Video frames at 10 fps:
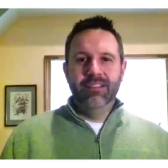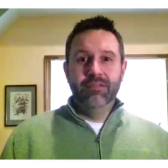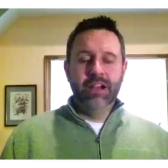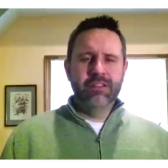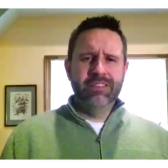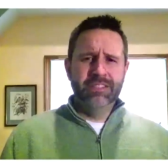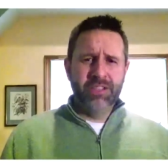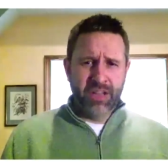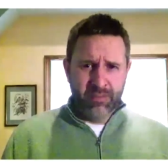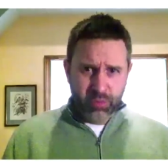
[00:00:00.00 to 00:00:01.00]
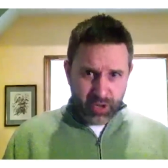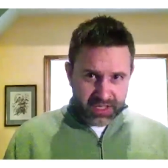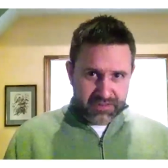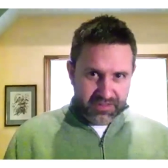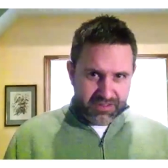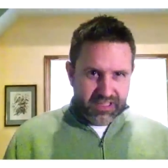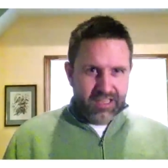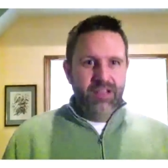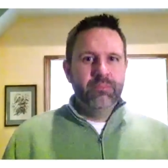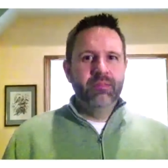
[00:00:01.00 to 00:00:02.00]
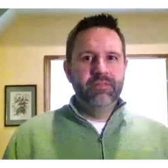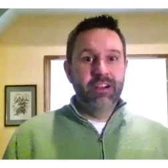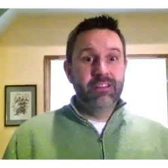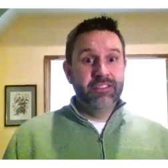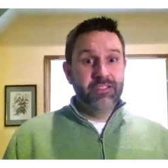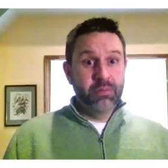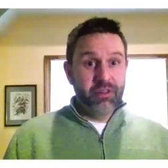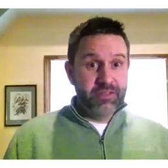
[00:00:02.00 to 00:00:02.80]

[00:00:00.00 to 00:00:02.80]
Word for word: Viruses don't have brains, but viruses are pretty